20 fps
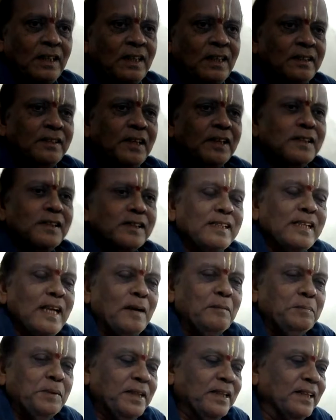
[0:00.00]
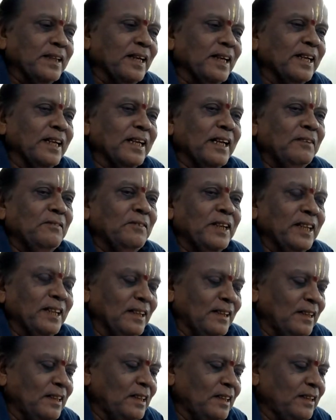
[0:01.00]
This has happened regarding a very
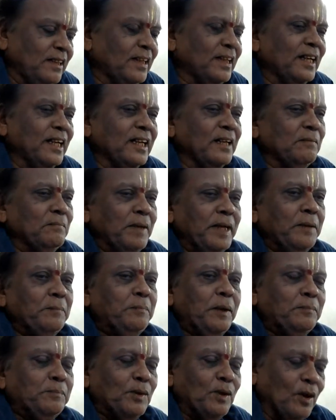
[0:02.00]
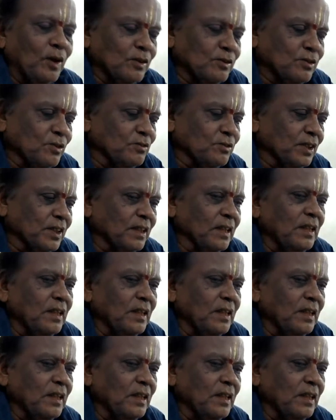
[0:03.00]
regarding many people also, sir.